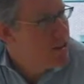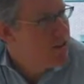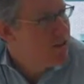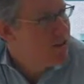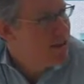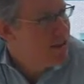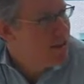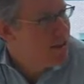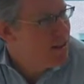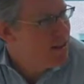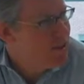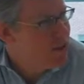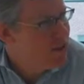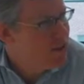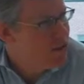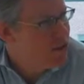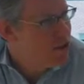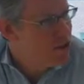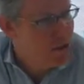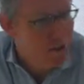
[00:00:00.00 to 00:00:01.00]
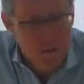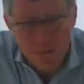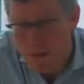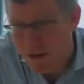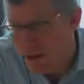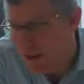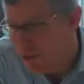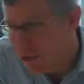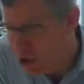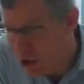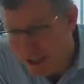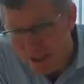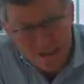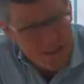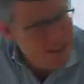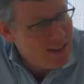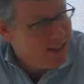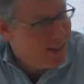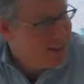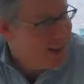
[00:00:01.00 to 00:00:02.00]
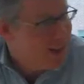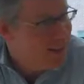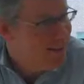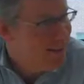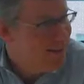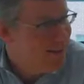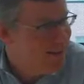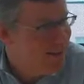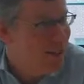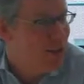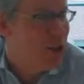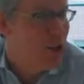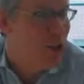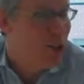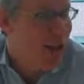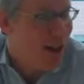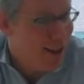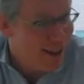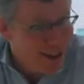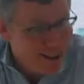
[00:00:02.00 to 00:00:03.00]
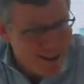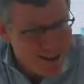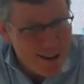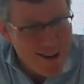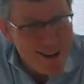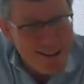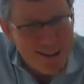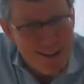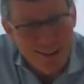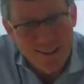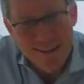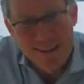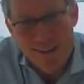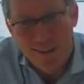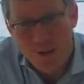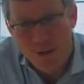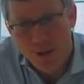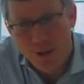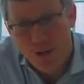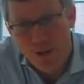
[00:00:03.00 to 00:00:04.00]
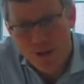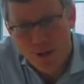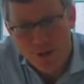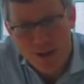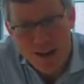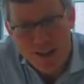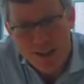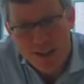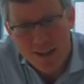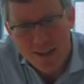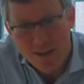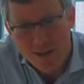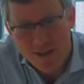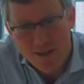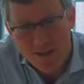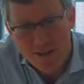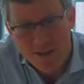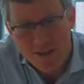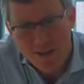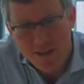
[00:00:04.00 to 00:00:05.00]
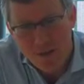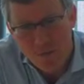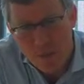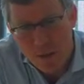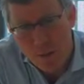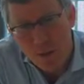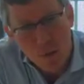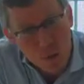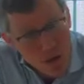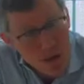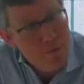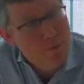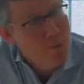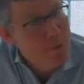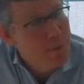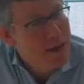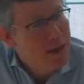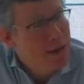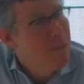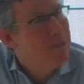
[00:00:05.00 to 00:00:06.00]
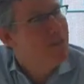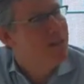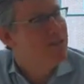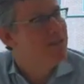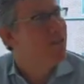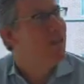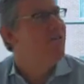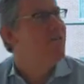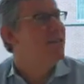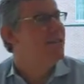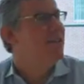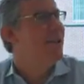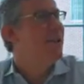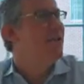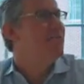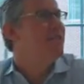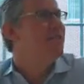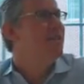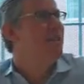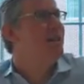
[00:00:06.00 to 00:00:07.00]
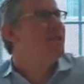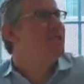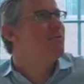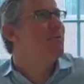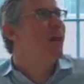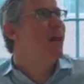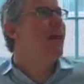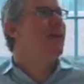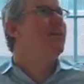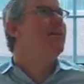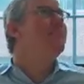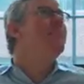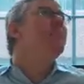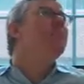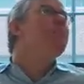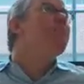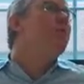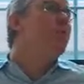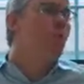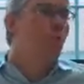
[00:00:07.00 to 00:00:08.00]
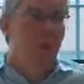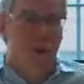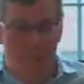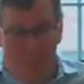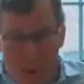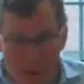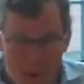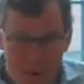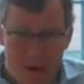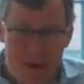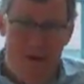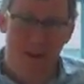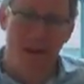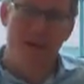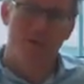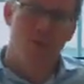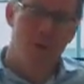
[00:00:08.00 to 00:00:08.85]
There's a term, GSD, get shiitake done, that we use around here. Is people who come from big companies oftentimes at HubSpot want to meet about